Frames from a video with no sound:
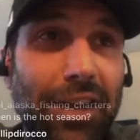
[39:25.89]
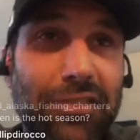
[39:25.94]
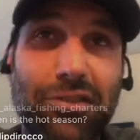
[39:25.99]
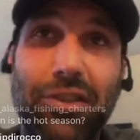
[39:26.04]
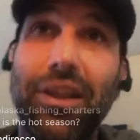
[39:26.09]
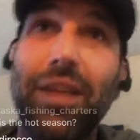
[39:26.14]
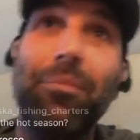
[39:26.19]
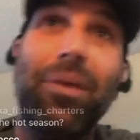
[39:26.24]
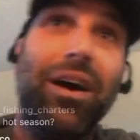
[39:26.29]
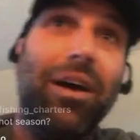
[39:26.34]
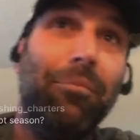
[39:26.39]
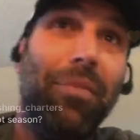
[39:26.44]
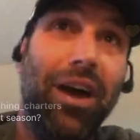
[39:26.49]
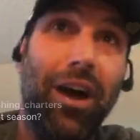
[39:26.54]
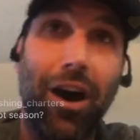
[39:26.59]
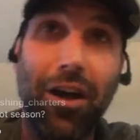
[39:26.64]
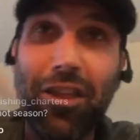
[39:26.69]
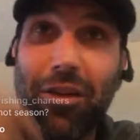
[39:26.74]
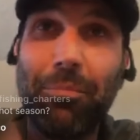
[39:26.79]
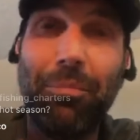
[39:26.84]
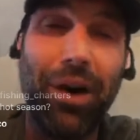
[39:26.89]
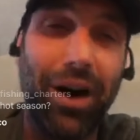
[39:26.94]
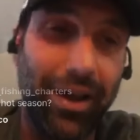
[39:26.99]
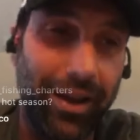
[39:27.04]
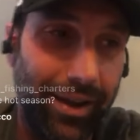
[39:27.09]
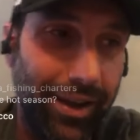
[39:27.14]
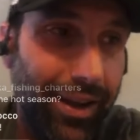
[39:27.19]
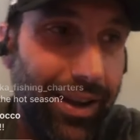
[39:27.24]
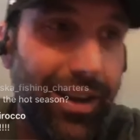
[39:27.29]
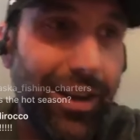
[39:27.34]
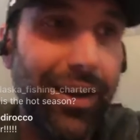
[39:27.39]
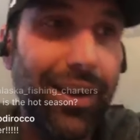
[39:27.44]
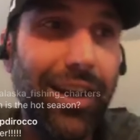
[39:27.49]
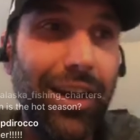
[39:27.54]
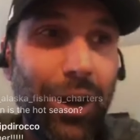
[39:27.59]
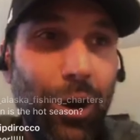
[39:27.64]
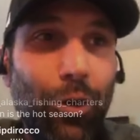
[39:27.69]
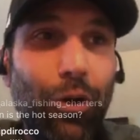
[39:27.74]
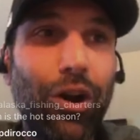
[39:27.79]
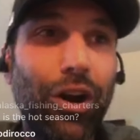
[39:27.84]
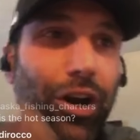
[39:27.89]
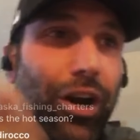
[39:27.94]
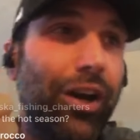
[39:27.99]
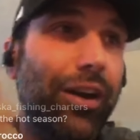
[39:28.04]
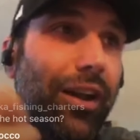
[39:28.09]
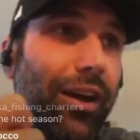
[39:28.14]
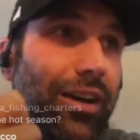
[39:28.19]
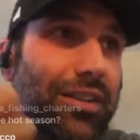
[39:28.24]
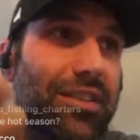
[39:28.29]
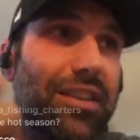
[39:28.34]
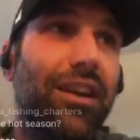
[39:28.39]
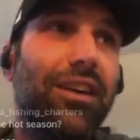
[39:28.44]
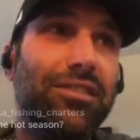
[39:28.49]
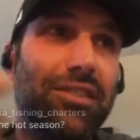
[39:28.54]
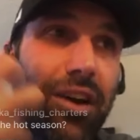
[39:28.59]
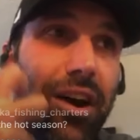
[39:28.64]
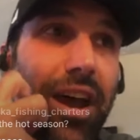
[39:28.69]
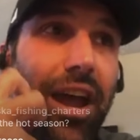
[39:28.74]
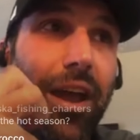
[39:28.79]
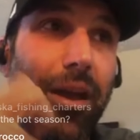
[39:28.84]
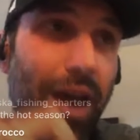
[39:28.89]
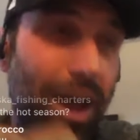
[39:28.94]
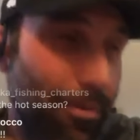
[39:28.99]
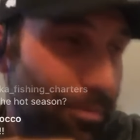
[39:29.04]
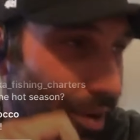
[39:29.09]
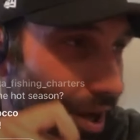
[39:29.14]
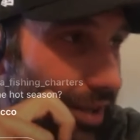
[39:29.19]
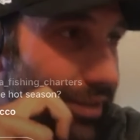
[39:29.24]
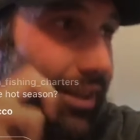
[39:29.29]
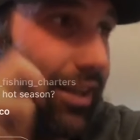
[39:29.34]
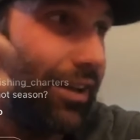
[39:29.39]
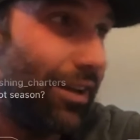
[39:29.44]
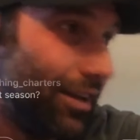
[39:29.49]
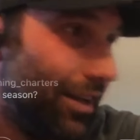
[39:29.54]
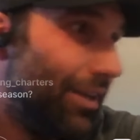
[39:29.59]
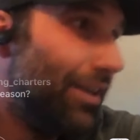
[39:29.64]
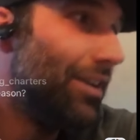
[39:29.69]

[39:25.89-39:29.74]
So then my other buddy who heard us, he goes, oh, hey, Balta.